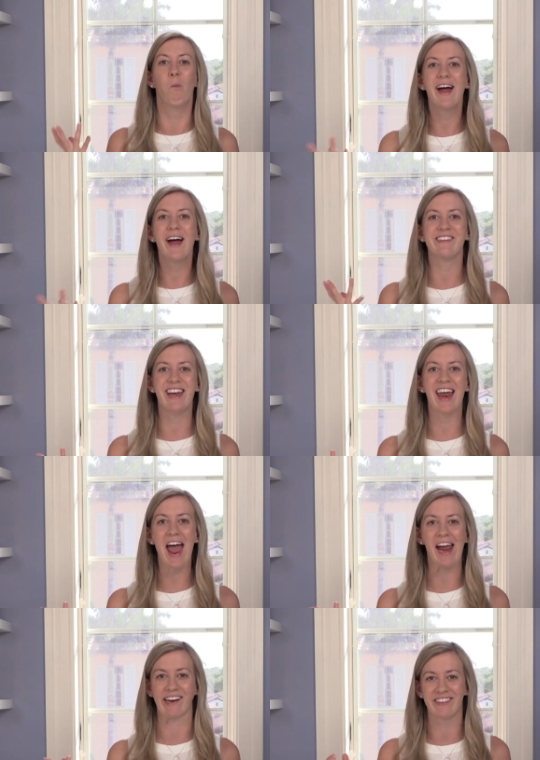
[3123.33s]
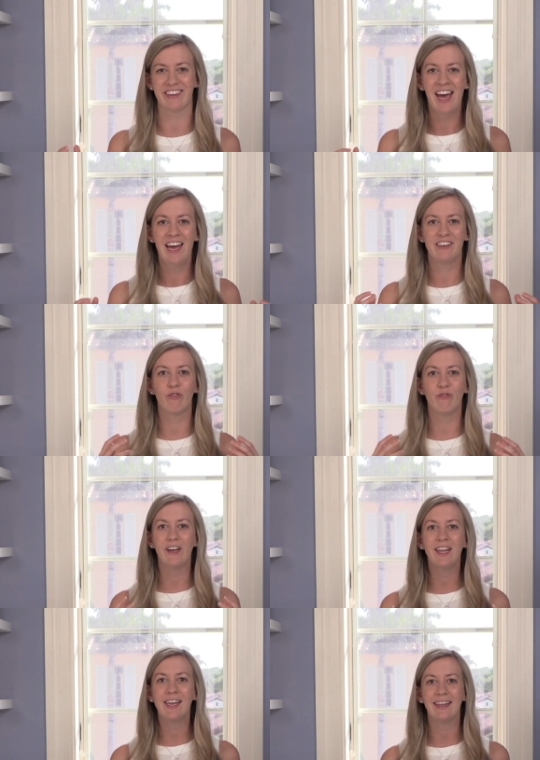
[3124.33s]
What's next? Just
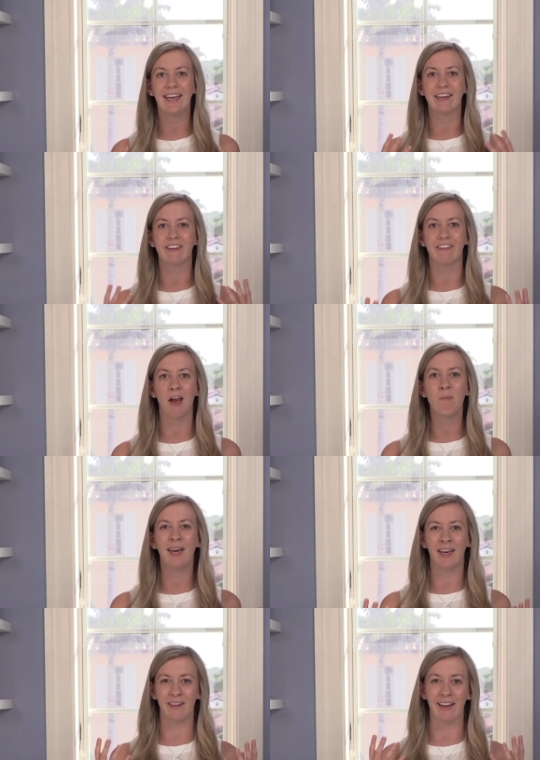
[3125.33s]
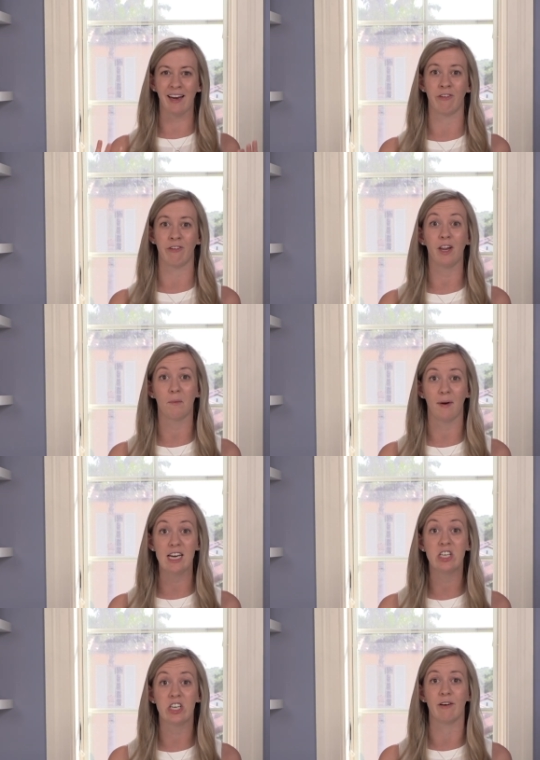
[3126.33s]
feeling the excitement and the
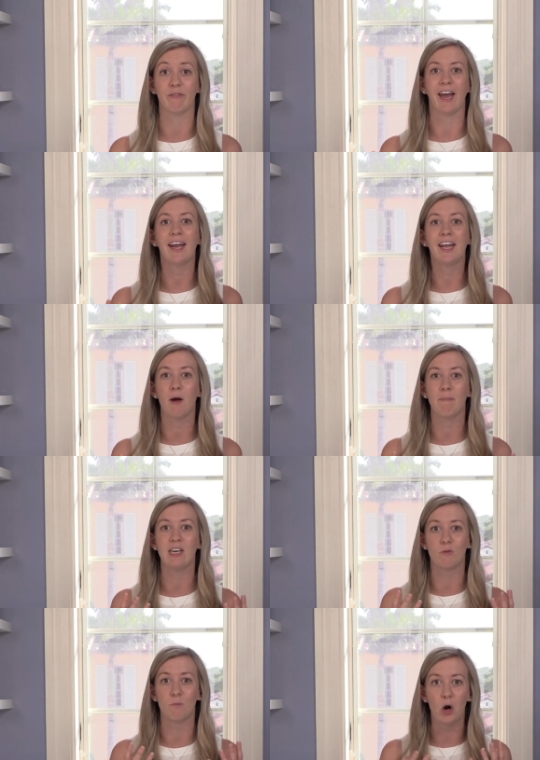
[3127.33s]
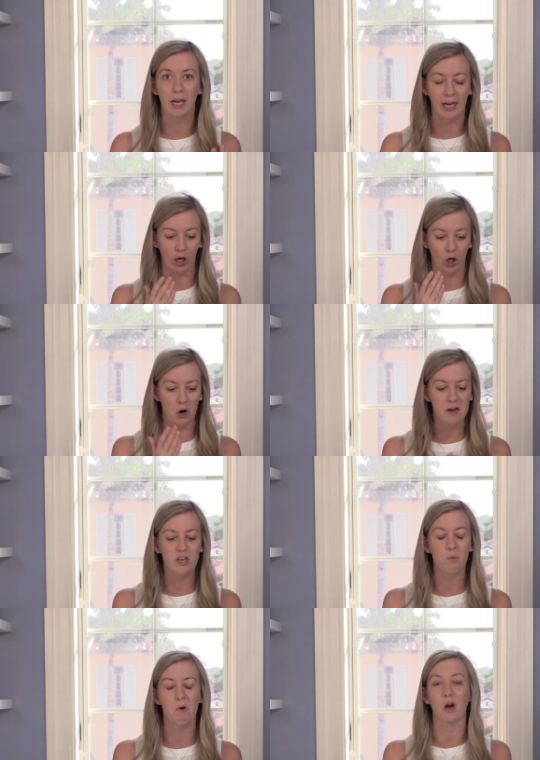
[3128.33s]
exhilaration of getting up each morning and going
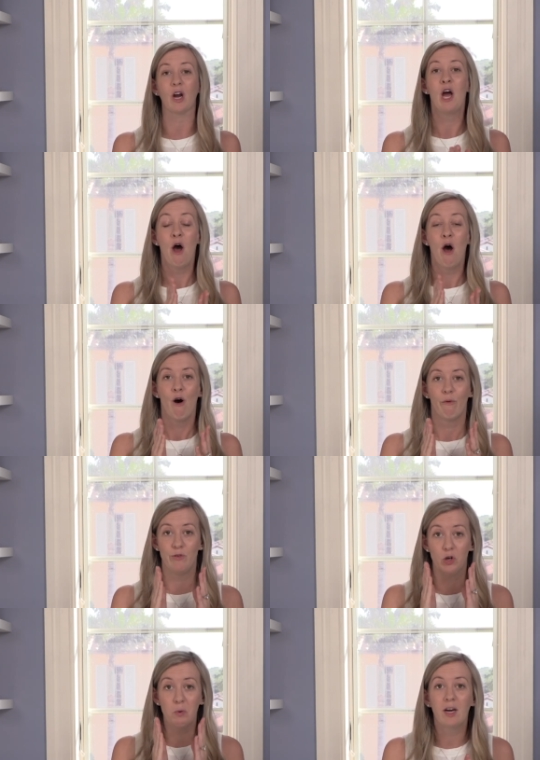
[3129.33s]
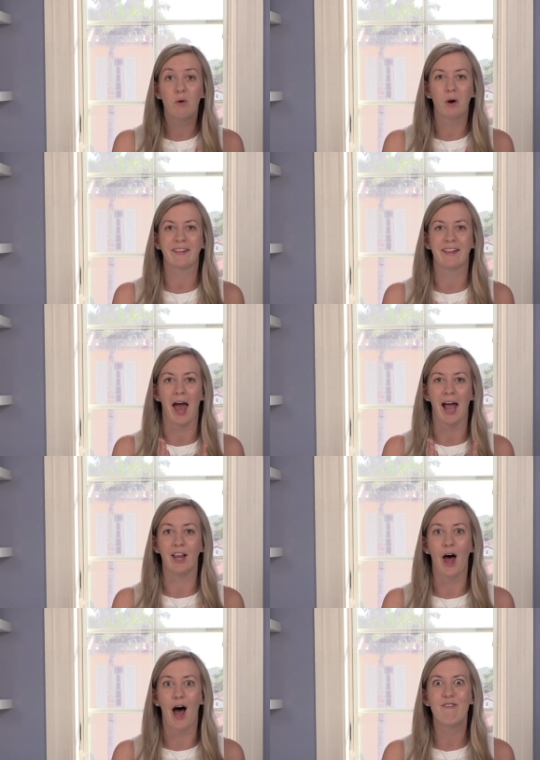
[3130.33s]
to work, doing work that I
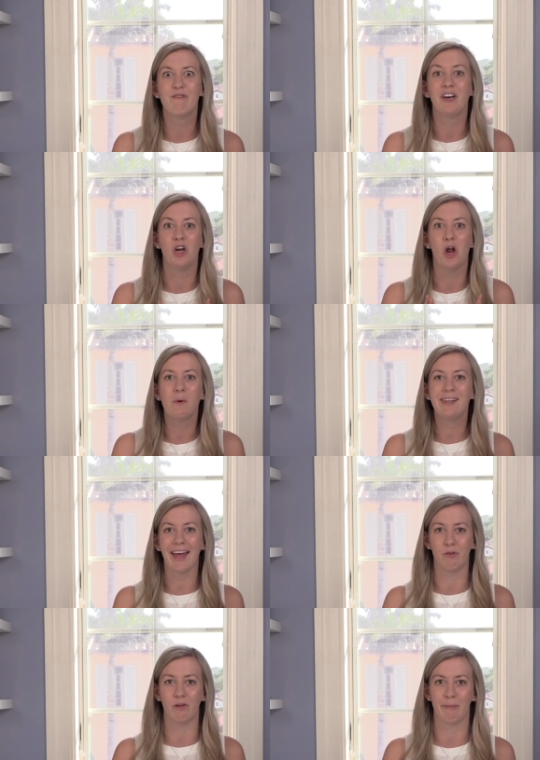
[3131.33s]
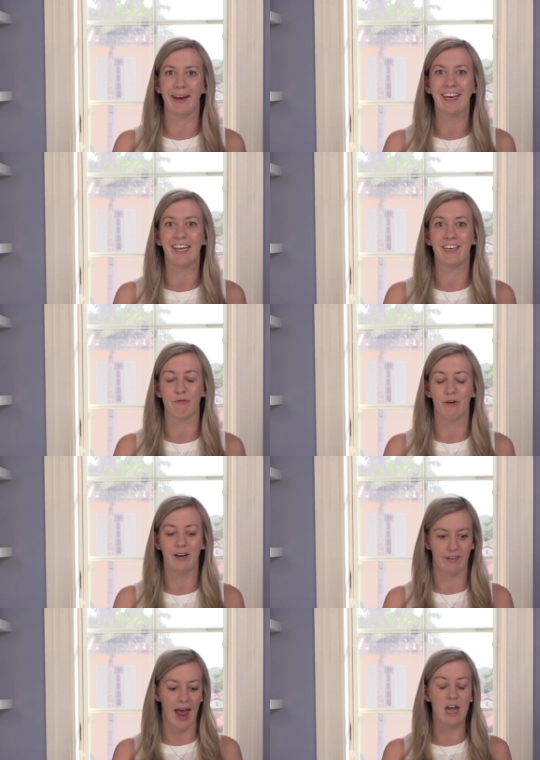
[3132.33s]
loved, knowing that it was making a
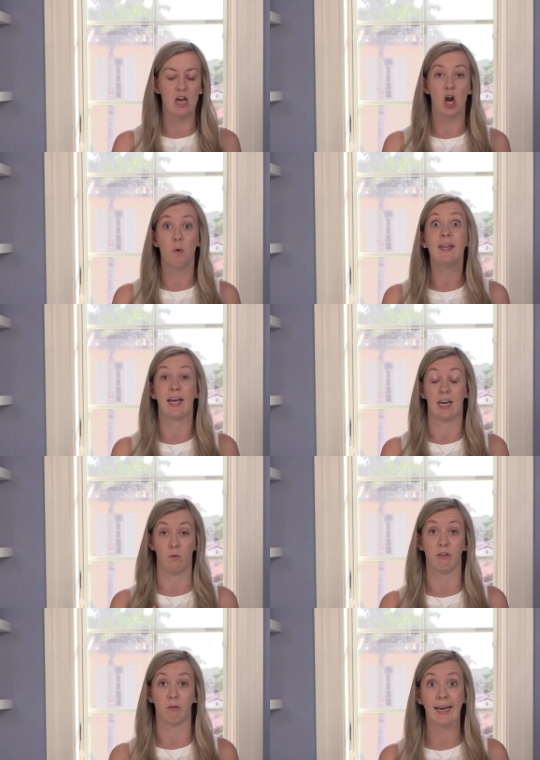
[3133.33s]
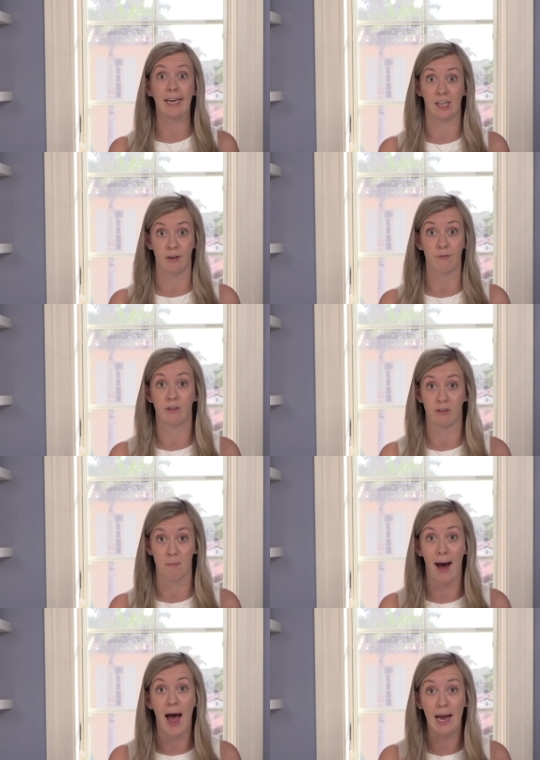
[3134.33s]
difference, and knowing that it was making a difference
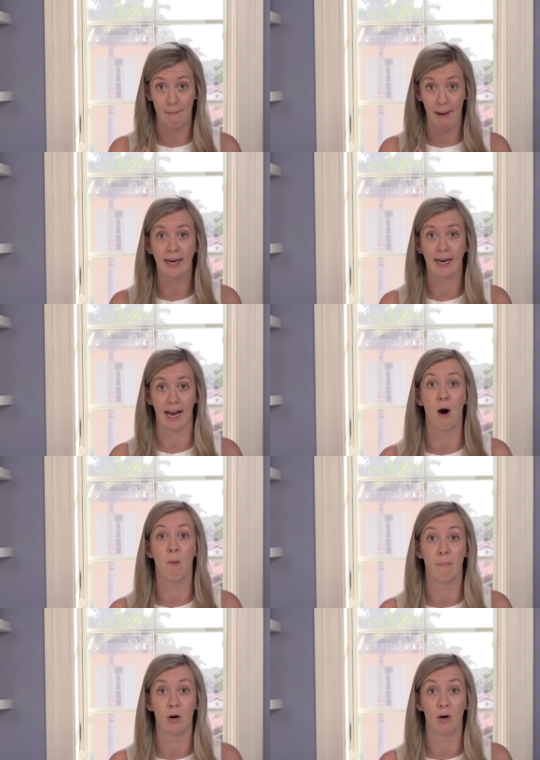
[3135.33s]
in my bank account